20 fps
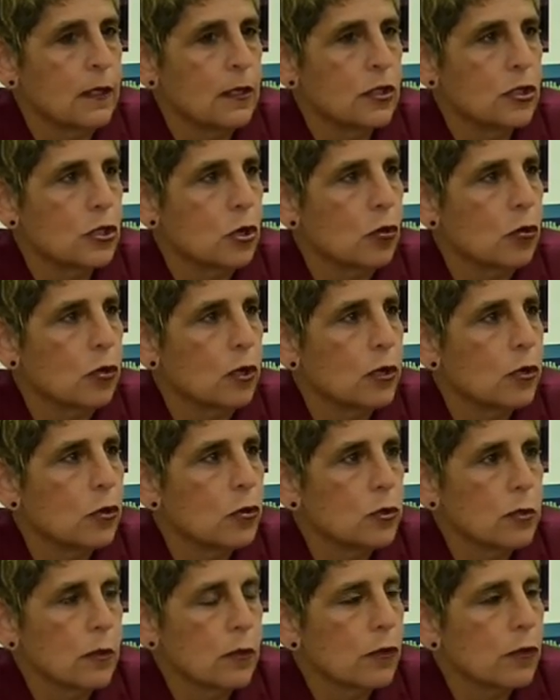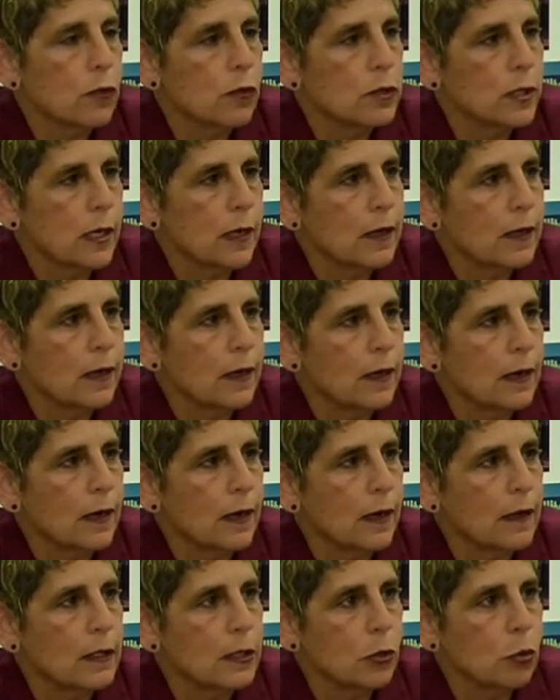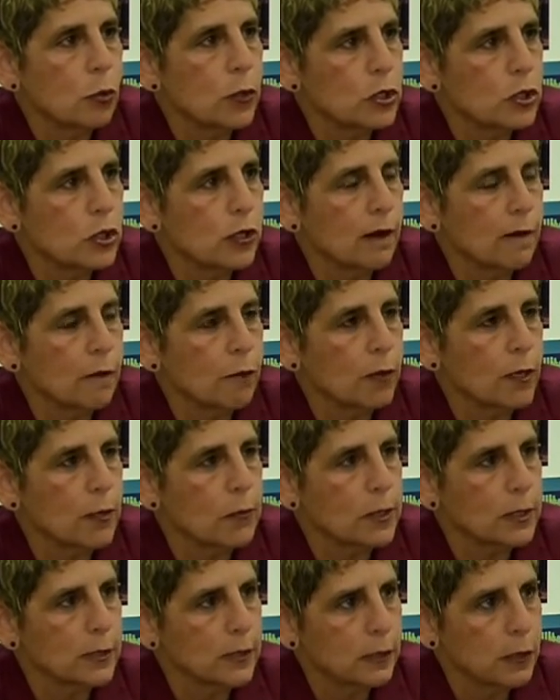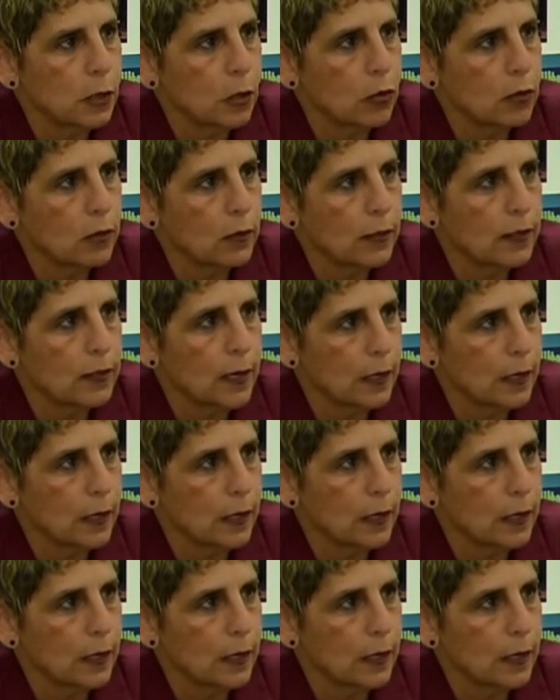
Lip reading: show the user that there's any switching of beams. It's totally